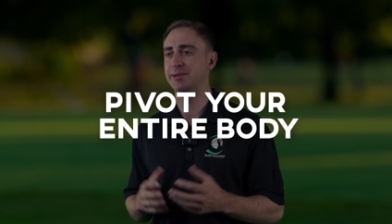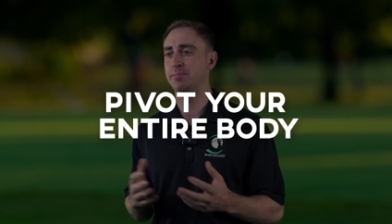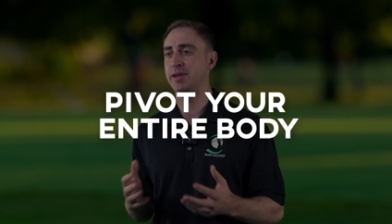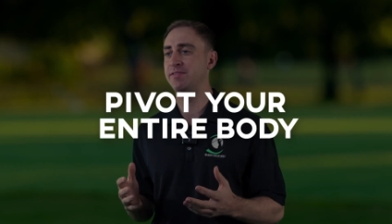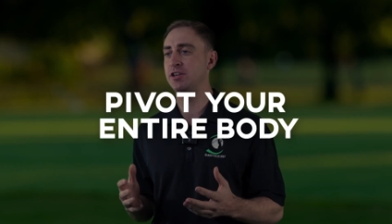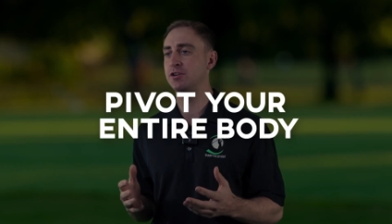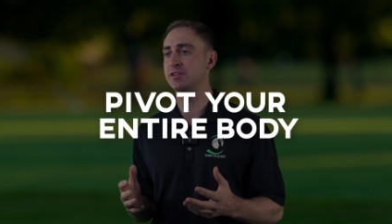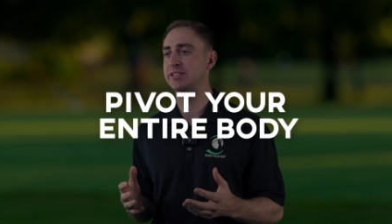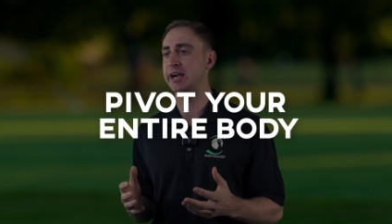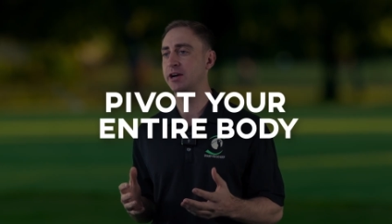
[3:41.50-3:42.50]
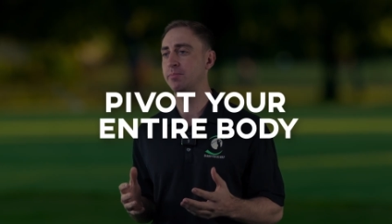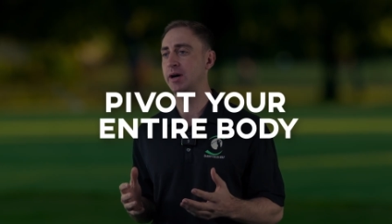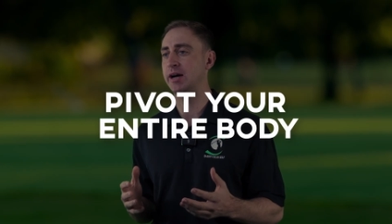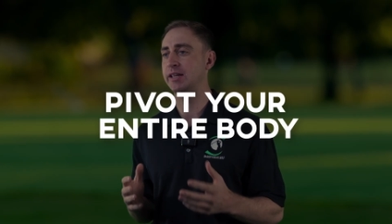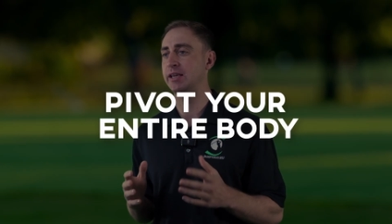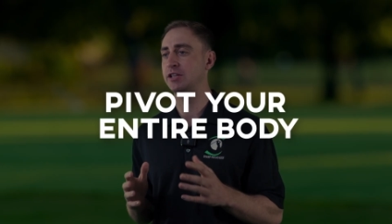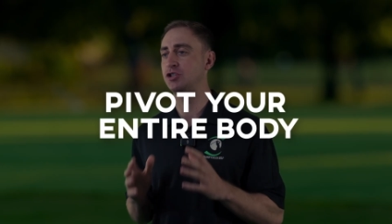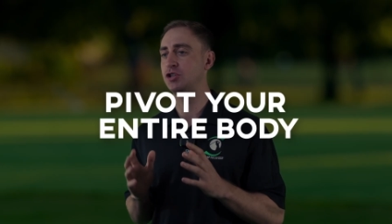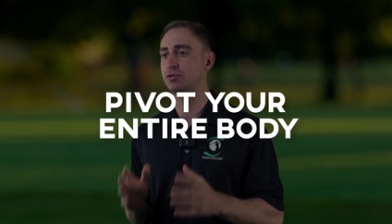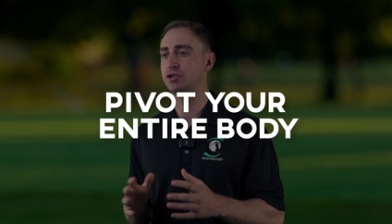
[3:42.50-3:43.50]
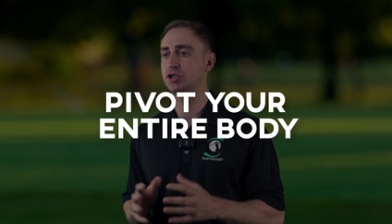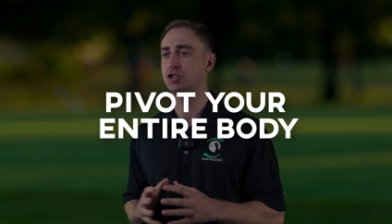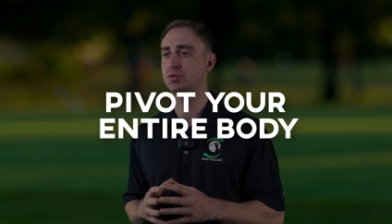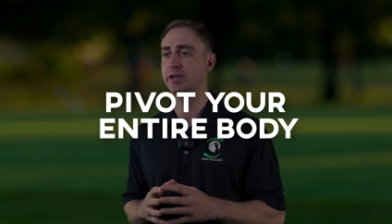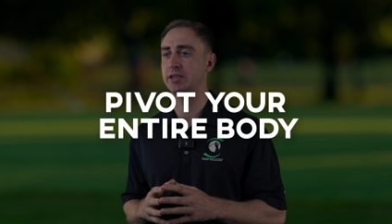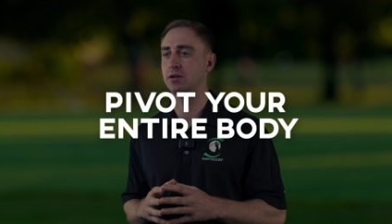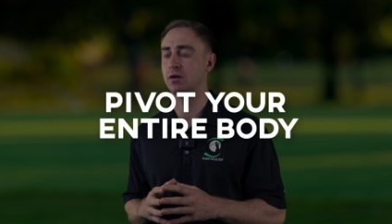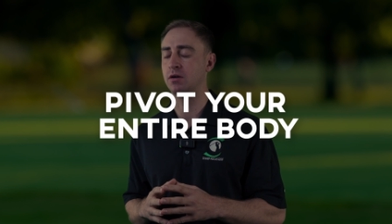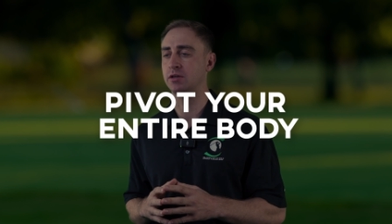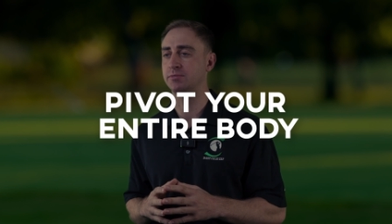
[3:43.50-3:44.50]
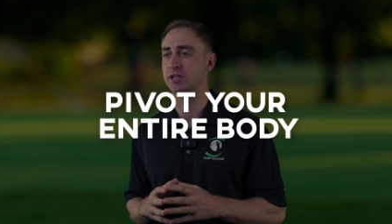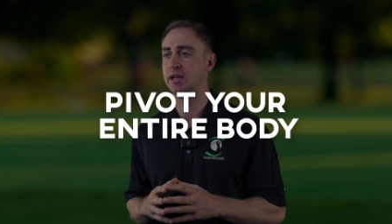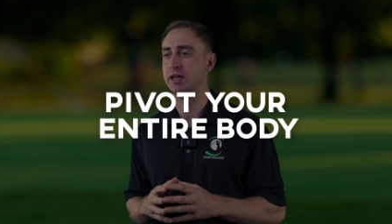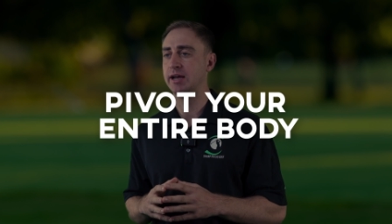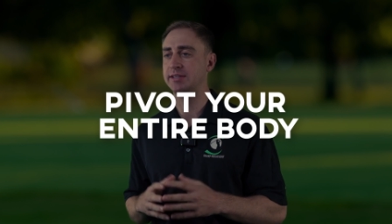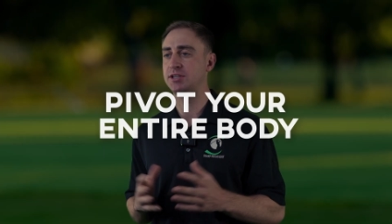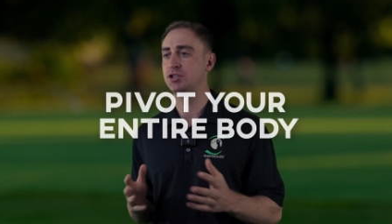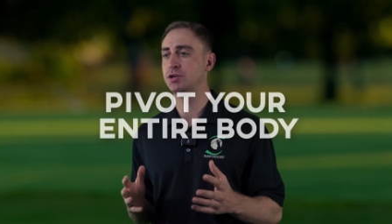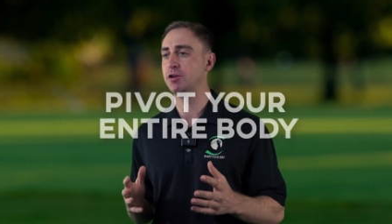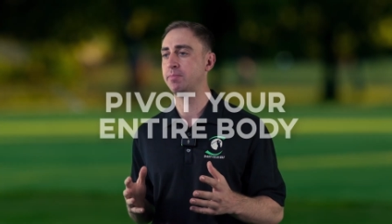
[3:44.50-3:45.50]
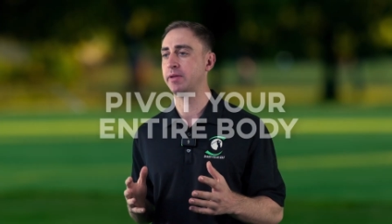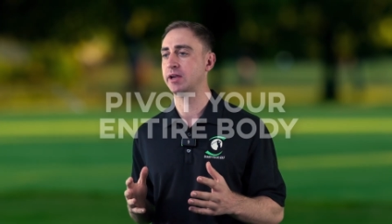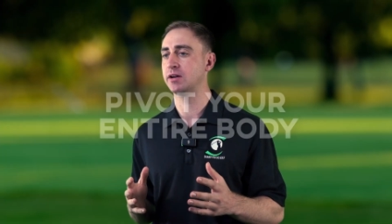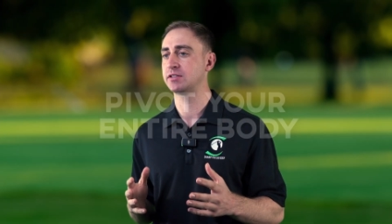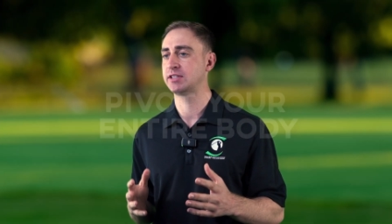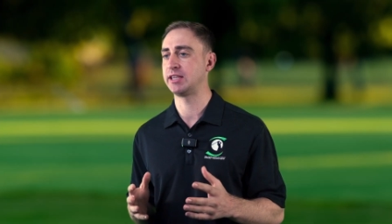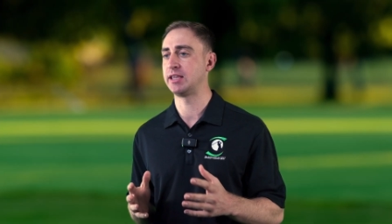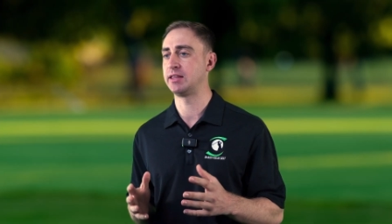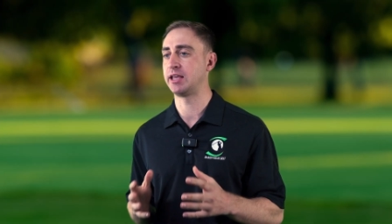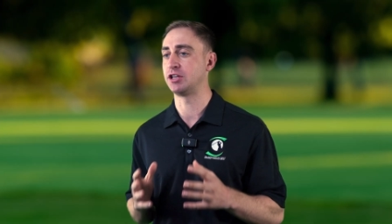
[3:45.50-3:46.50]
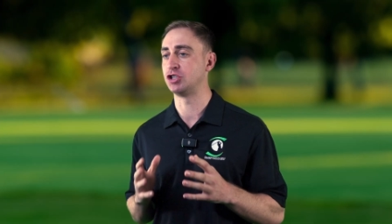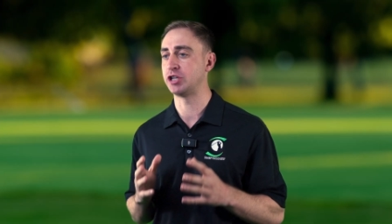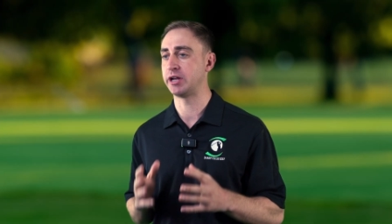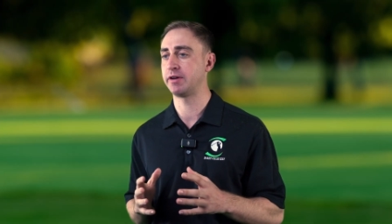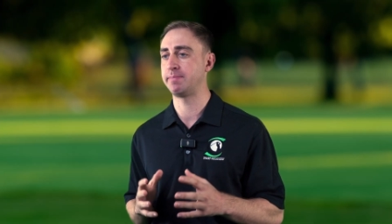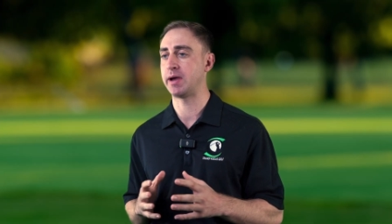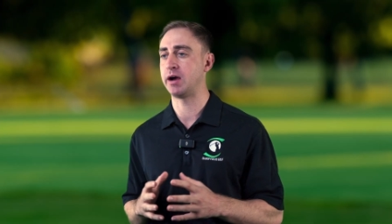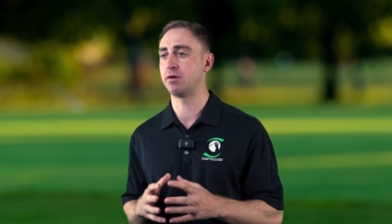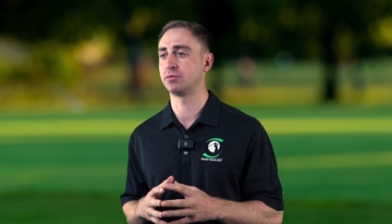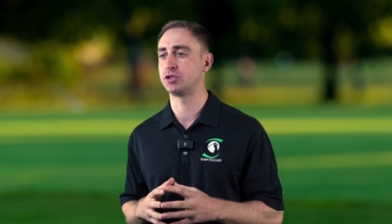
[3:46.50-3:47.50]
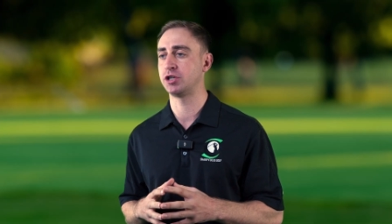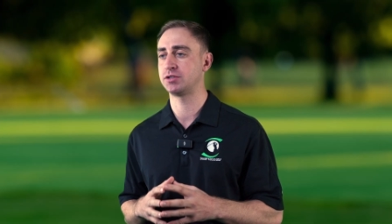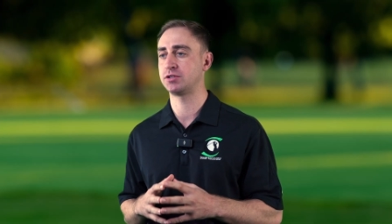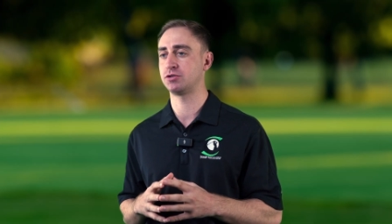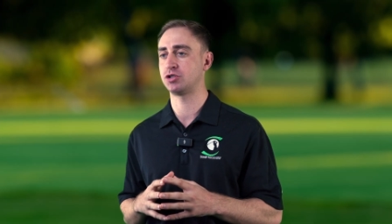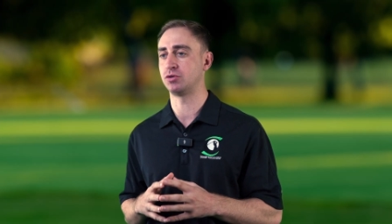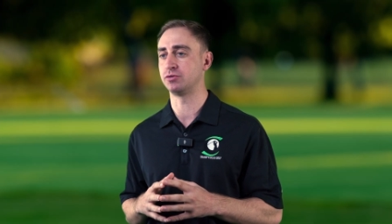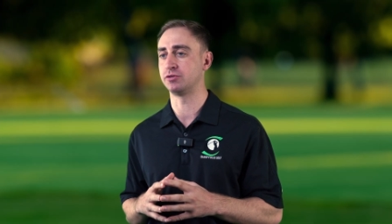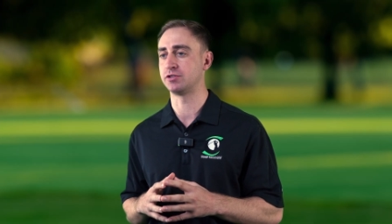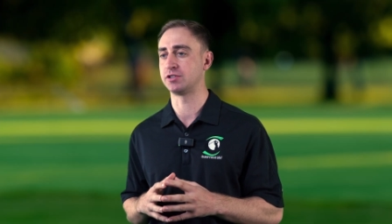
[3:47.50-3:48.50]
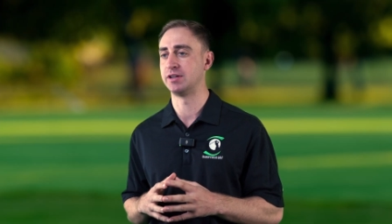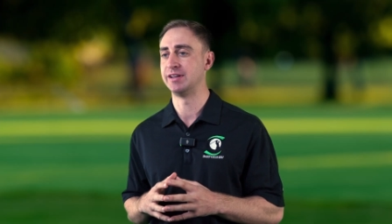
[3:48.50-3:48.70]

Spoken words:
Pivot your entire body and don't just swing your arms. I see too many players thinking they can generate power with just their shoulders